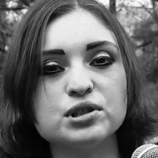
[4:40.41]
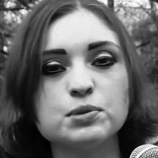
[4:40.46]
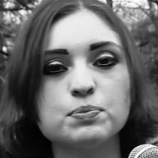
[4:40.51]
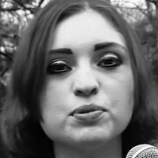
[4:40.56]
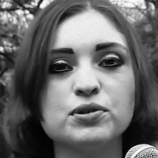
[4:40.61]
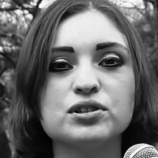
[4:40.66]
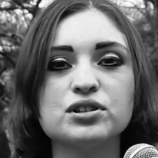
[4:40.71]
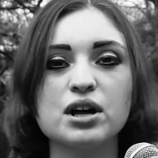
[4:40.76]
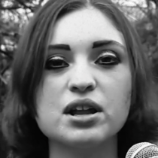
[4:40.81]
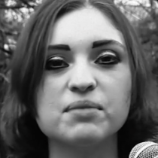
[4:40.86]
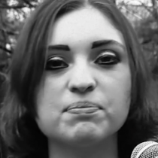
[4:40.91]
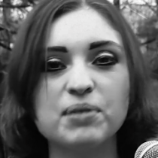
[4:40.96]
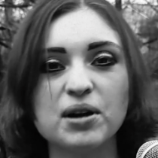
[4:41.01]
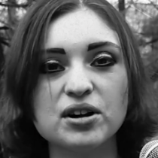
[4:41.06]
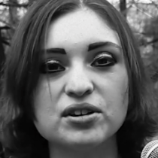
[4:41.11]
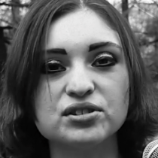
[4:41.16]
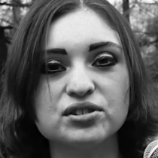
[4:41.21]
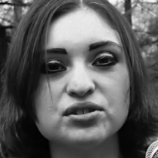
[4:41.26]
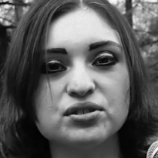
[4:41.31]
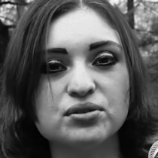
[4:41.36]
He puts on a
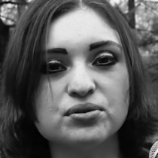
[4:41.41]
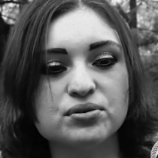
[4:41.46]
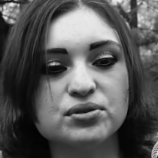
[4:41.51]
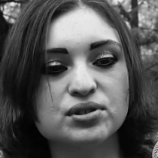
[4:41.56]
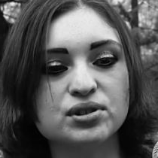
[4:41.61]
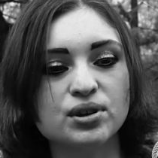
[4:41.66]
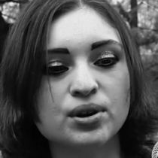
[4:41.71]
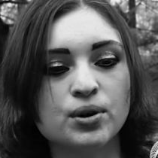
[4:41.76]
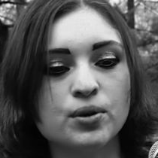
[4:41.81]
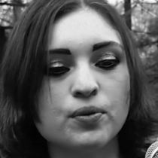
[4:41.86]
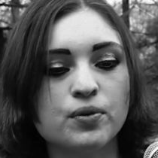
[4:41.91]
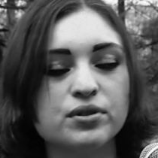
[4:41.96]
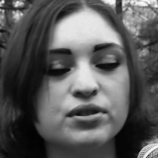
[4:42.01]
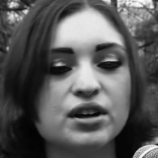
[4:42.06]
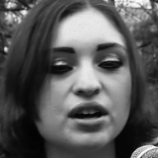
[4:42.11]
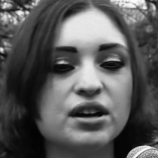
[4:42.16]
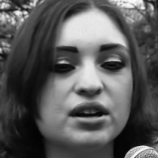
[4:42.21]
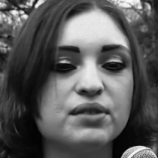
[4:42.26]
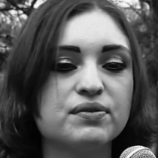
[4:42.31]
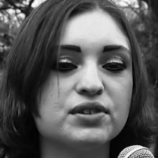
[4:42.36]
pair of shoes
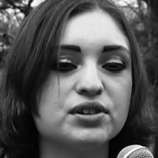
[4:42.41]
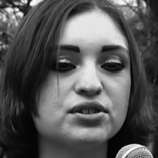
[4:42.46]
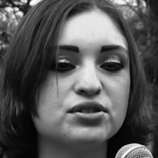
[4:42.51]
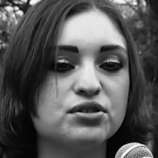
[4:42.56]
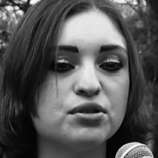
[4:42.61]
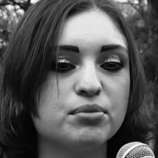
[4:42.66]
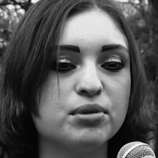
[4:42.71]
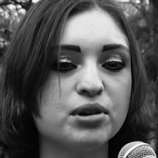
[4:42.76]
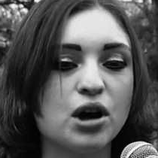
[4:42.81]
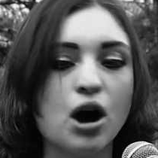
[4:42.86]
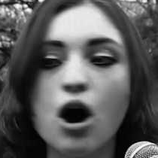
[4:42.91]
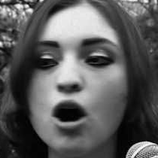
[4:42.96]
without even assuming,